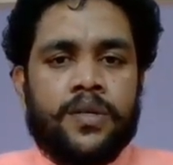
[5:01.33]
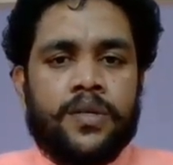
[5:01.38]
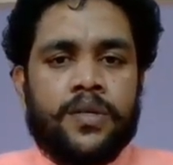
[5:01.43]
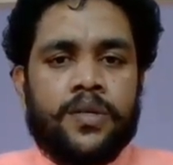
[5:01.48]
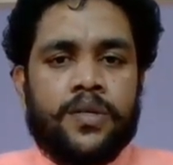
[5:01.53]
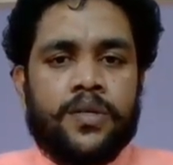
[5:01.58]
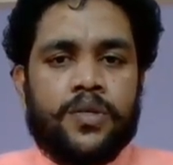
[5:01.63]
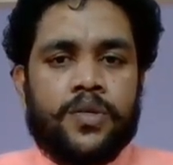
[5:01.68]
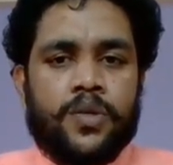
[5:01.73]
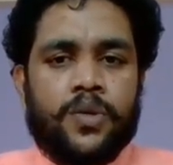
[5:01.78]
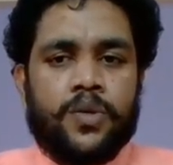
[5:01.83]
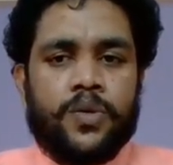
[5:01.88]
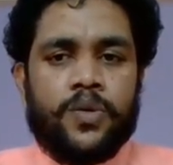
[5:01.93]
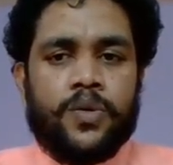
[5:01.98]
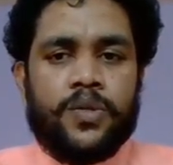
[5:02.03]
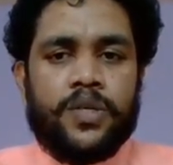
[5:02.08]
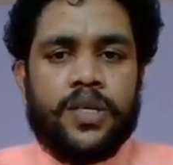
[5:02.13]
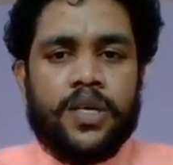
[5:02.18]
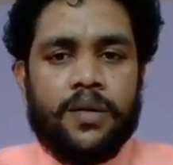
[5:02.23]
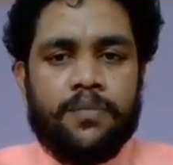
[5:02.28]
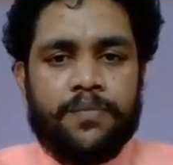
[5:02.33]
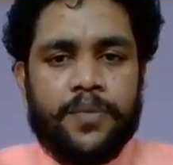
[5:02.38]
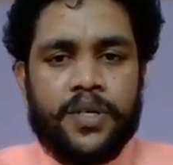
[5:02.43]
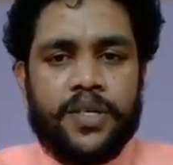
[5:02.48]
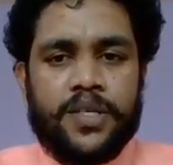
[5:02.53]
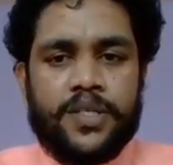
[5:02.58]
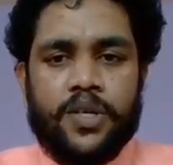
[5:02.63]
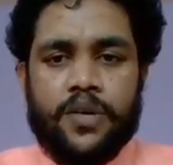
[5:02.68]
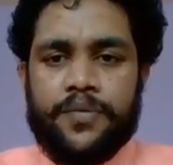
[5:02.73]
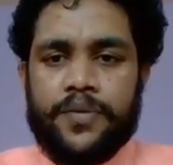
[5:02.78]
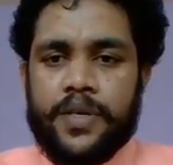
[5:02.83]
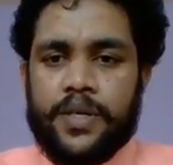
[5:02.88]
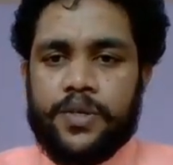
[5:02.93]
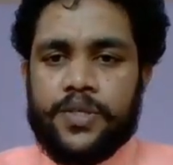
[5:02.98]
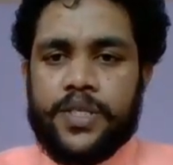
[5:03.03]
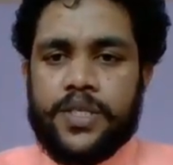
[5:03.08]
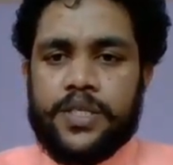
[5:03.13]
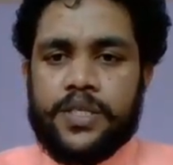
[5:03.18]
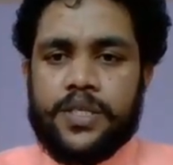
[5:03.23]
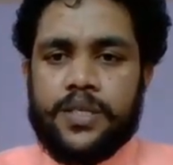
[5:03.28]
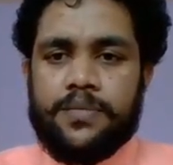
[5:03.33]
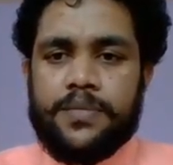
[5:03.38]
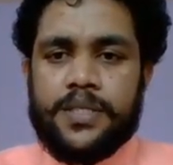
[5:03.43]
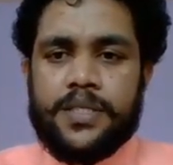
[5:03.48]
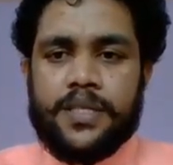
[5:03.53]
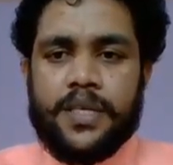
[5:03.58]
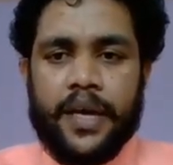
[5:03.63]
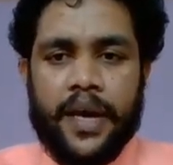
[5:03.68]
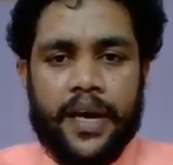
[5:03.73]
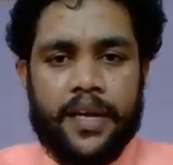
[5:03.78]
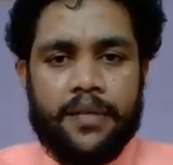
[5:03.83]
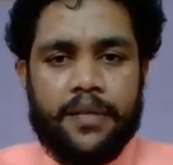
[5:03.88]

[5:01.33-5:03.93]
So the components of ecosystems can be